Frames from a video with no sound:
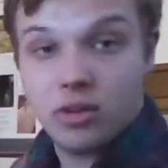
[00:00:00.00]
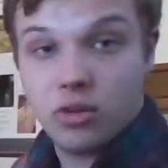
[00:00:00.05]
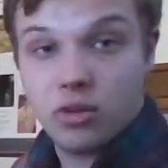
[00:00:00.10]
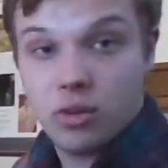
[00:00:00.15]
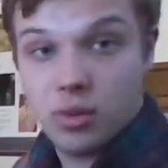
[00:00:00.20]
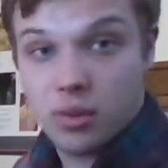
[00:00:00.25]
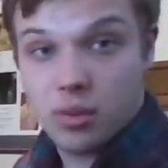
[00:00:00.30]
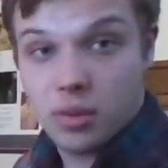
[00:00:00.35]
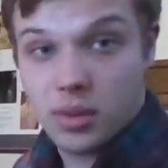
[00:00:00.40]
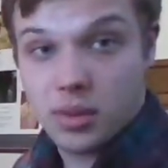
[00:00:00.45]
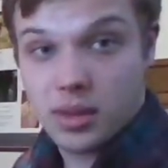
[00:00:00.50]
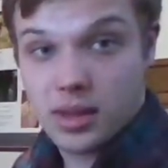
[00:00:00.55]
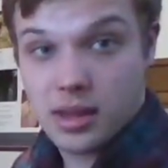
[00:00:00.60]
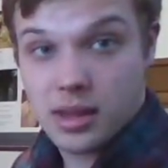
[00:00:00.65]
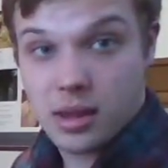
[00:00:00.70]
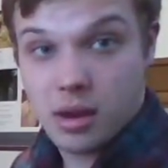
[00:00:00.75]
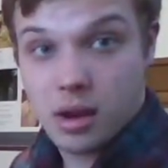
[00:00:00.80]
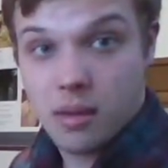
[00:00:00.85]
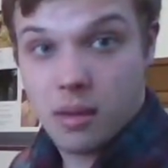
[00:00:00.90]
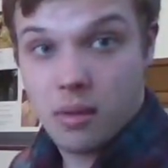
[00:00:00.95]
it to
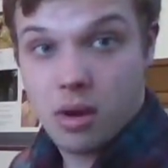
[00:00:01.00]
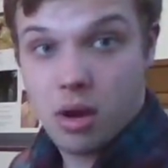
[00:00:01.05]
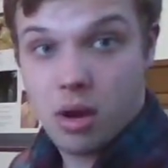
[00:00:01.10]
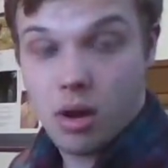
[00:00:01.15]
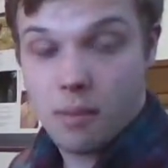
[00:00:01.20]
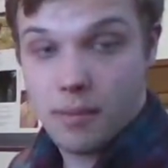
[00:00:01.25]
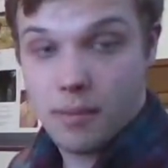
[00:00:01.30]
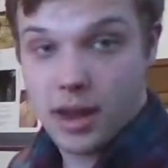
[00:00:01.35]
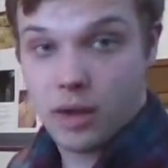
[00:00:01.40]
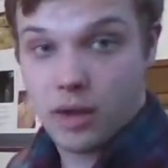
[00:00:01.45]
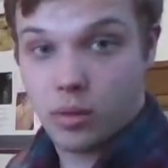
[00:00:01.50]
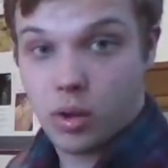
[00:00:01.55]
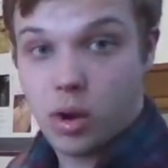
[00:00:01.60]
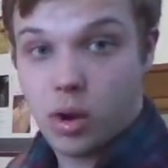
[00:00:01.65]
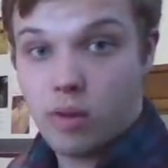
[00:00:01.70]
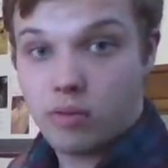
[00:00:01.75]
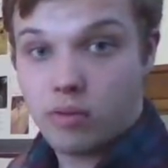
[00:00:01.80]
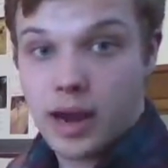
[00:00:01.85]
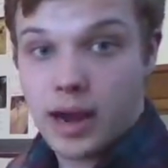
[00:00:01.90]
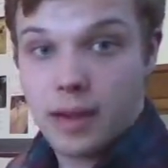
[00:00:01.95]
the manual
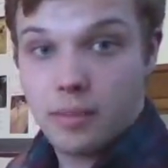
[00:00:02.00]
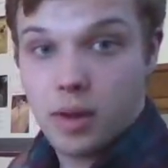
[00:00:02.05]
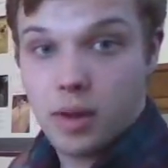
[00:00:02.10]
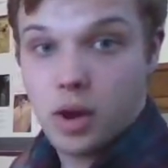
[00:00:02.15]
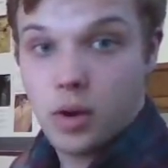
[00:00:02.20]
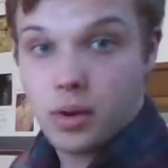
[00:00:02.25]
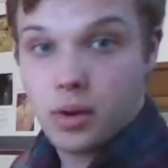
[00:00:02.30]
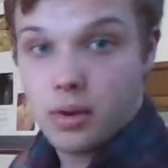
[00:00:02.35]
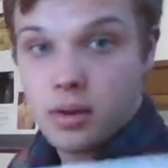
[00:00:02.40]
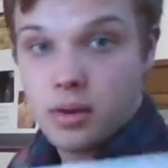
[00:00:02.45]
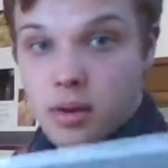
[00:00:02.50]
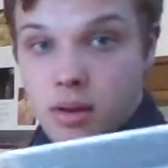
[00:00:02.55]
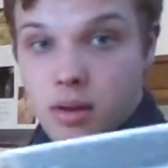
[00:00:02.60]
override mode,